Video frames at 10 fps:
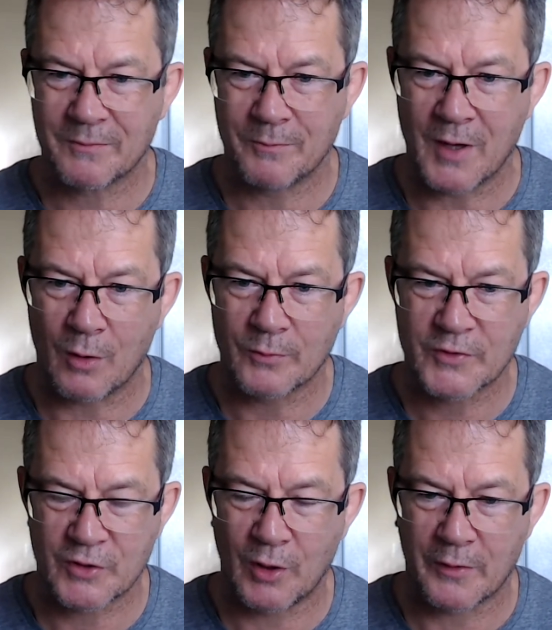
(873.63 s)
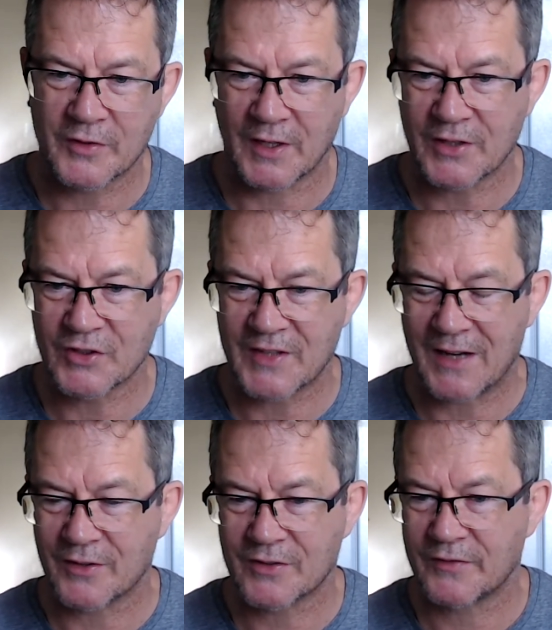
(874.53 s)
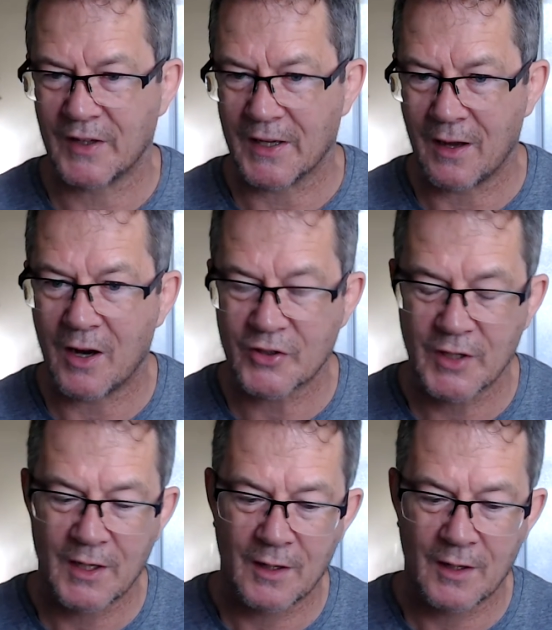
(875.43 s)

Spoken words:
you know, solar installation standards fairly large,